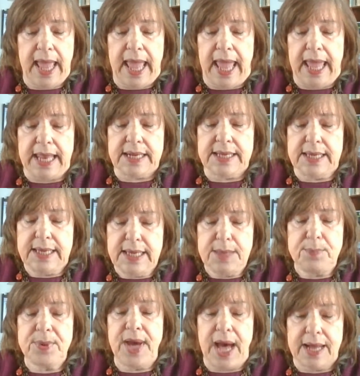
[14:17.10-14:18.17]
and
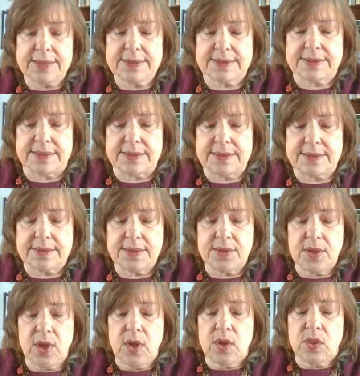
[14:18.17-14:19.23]
keep constant
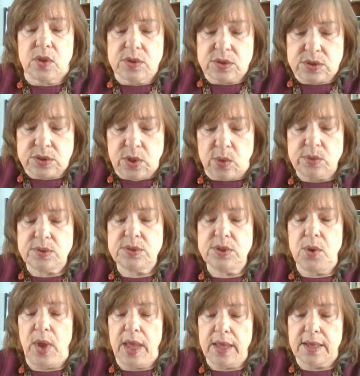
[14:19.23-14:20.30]
the
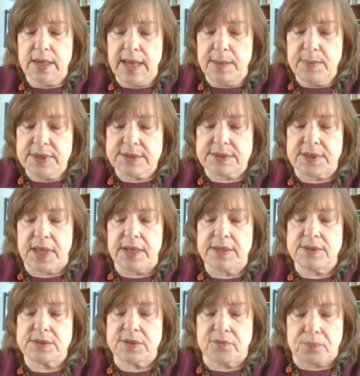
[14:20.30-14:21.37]
socioeconomic
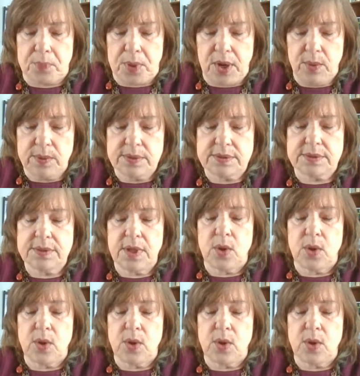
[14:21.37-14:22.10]
status of parents,